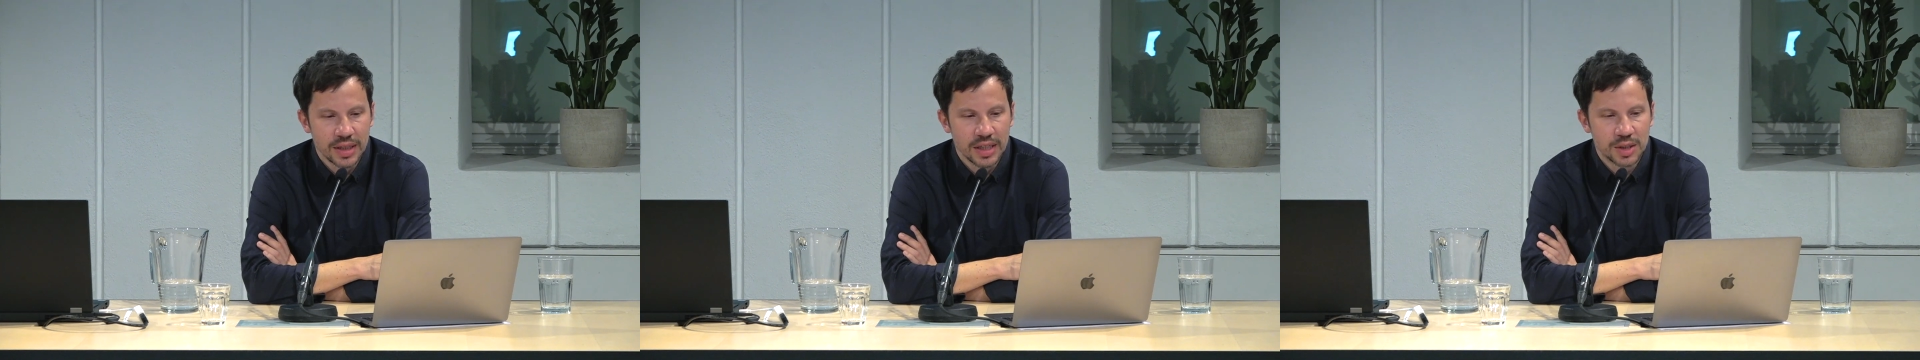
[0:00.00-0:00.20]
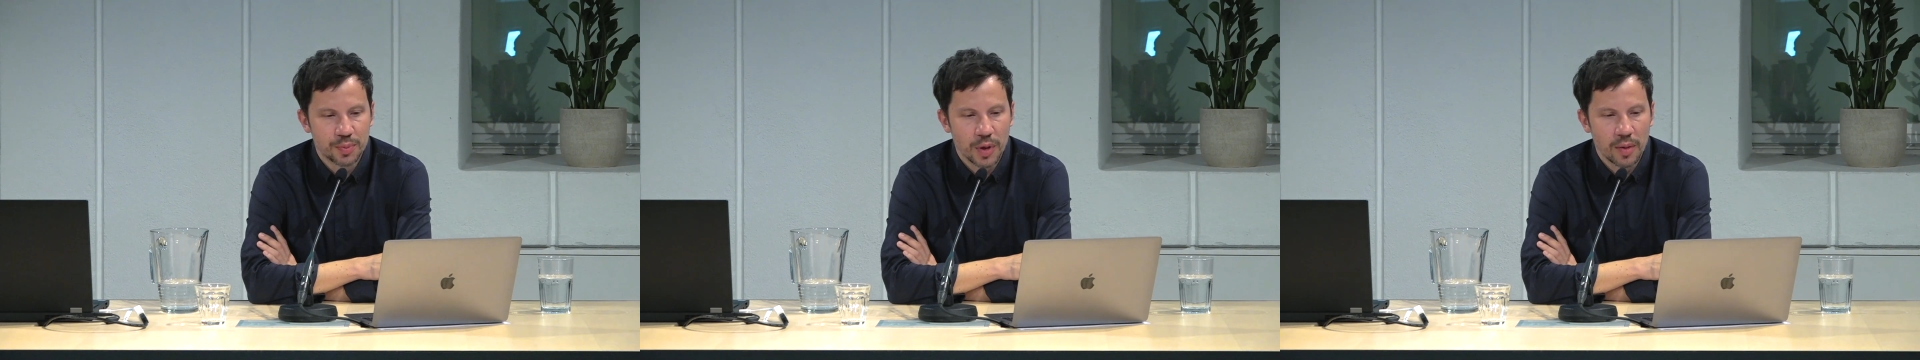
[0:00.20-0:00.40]

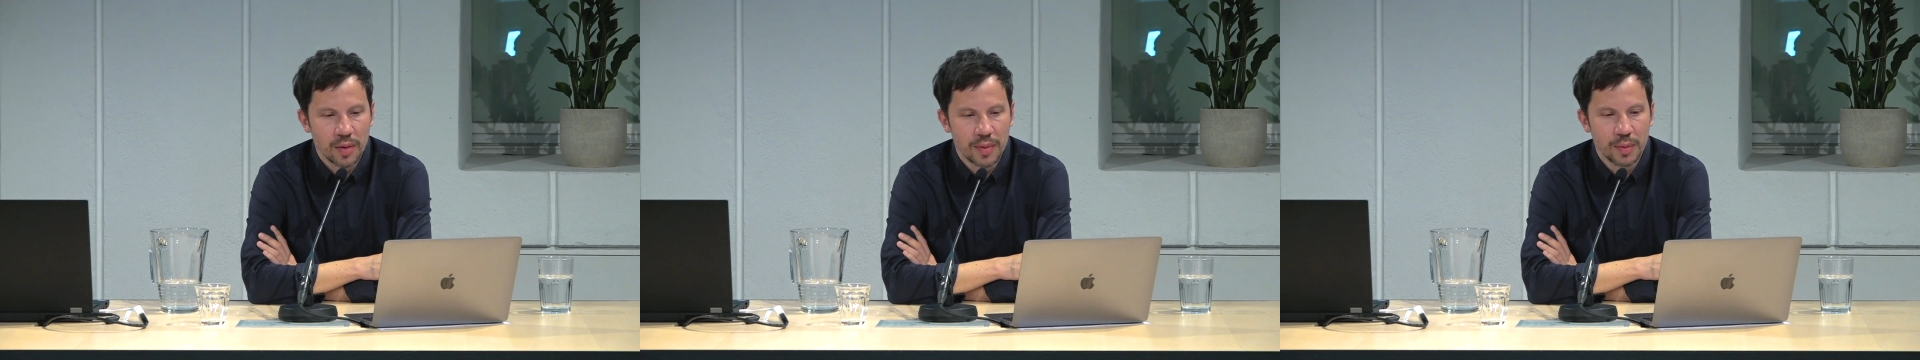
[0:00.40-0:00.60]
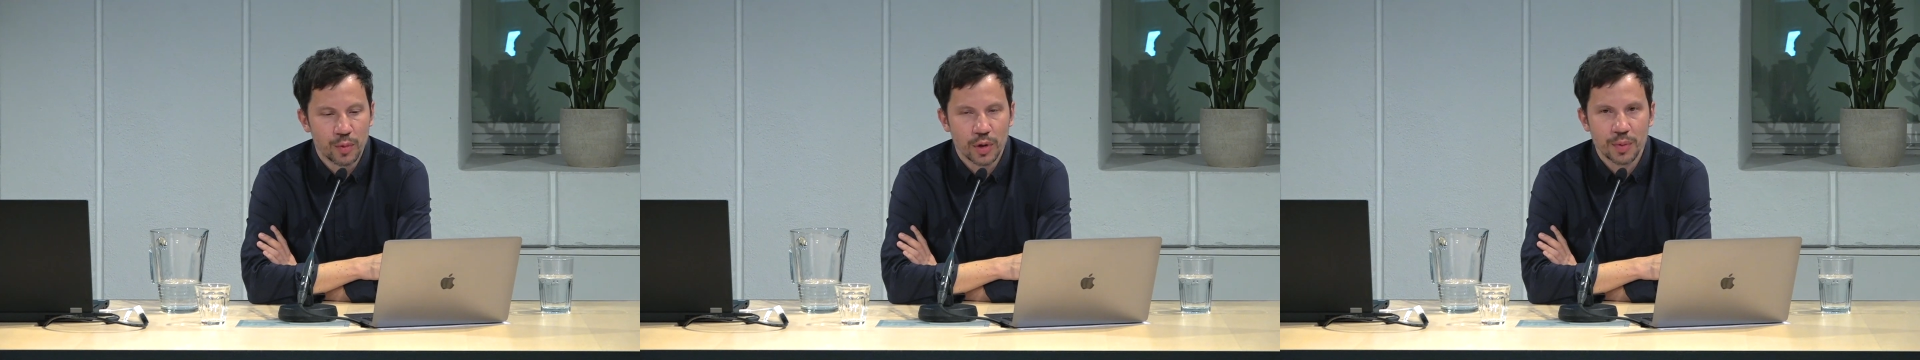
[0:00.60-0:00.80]
is
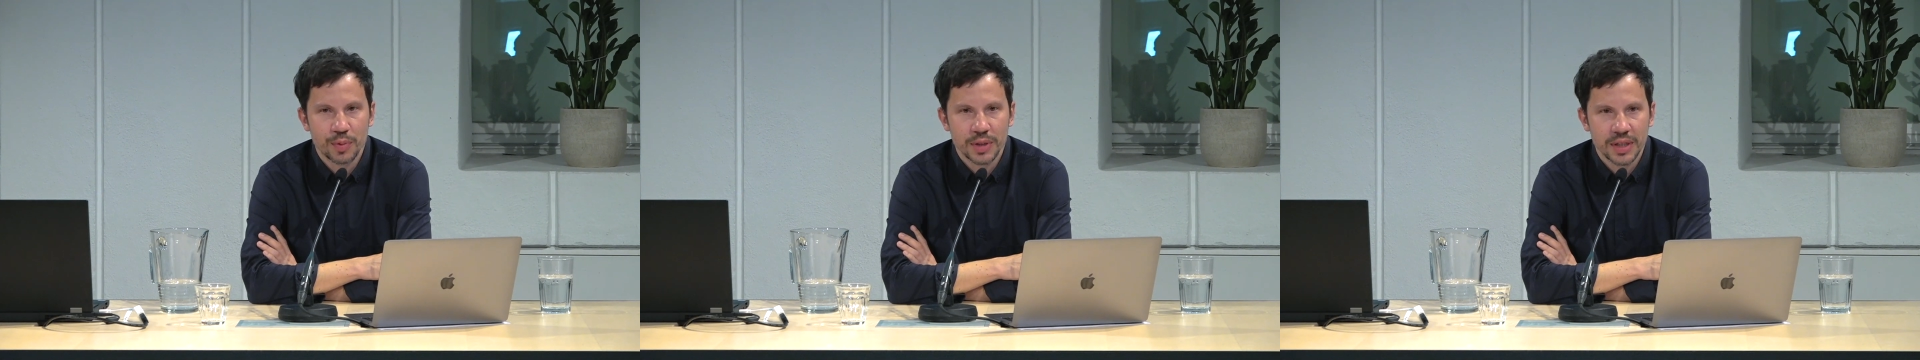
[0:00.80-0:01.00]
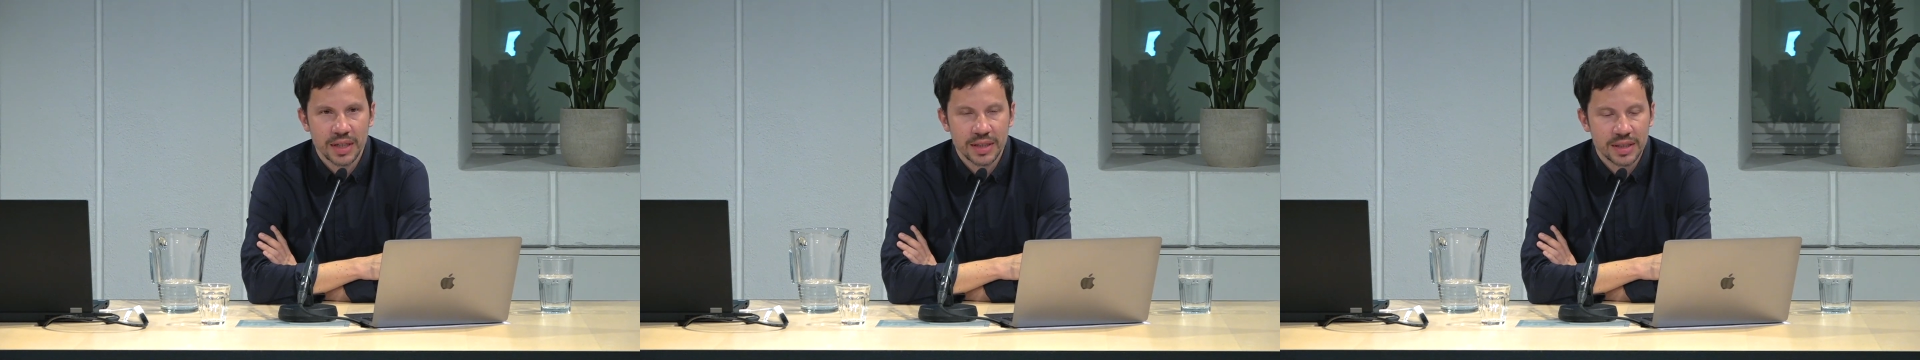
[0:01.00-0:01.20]
probably more
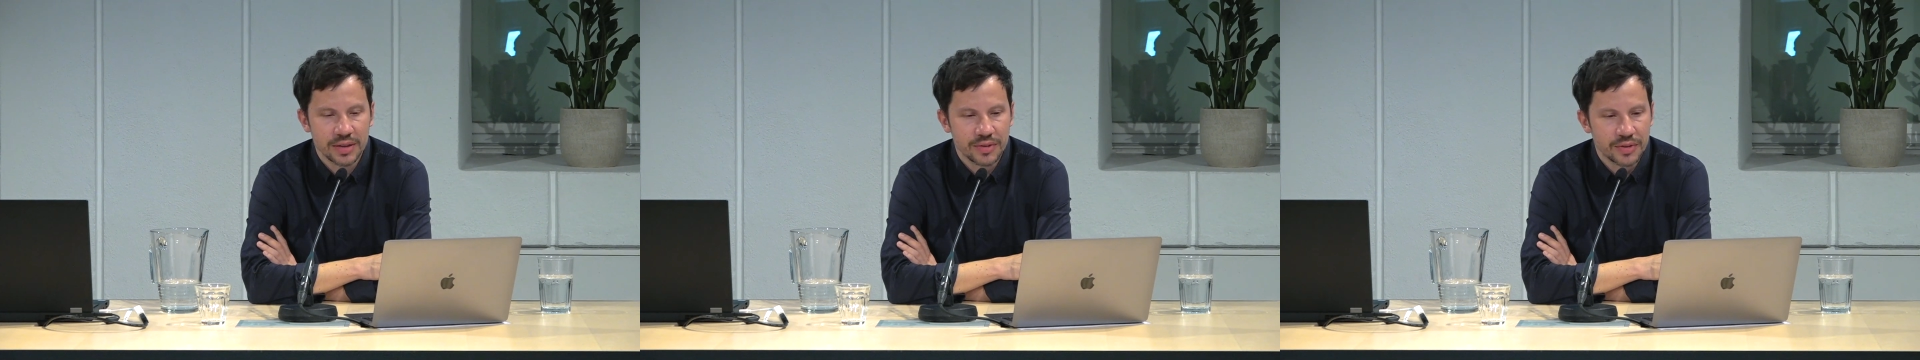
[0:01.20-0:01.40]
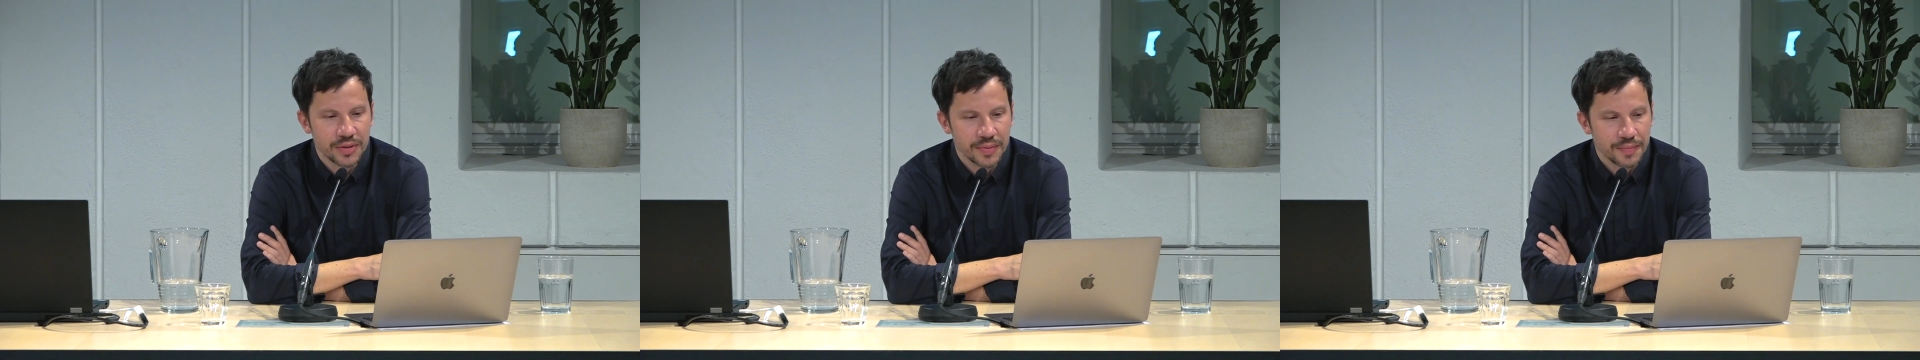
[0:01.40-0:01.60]

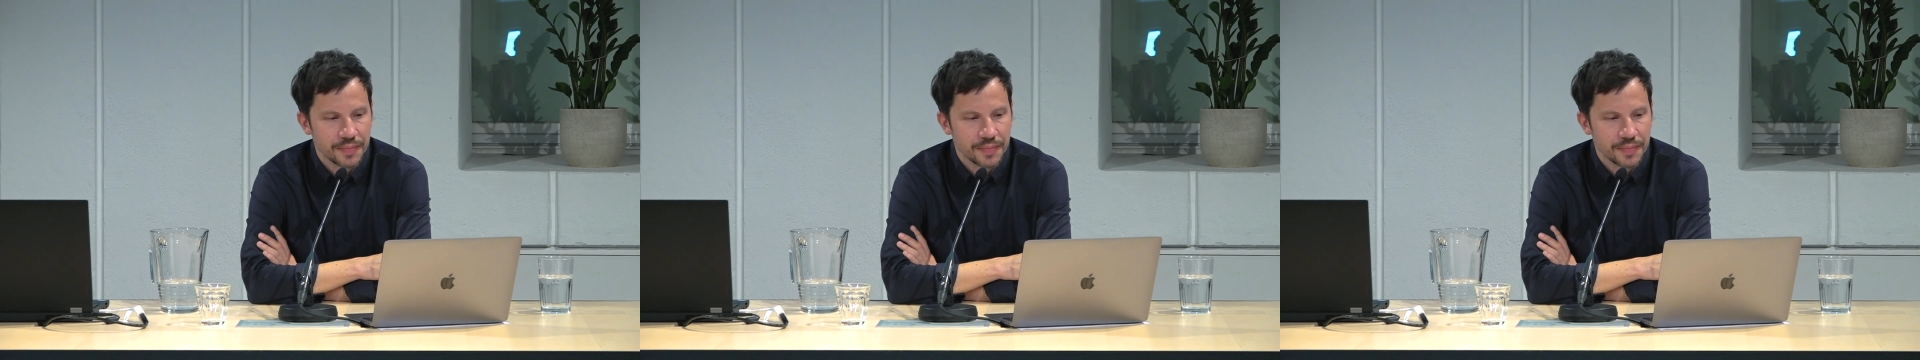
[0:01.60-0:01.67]
productive.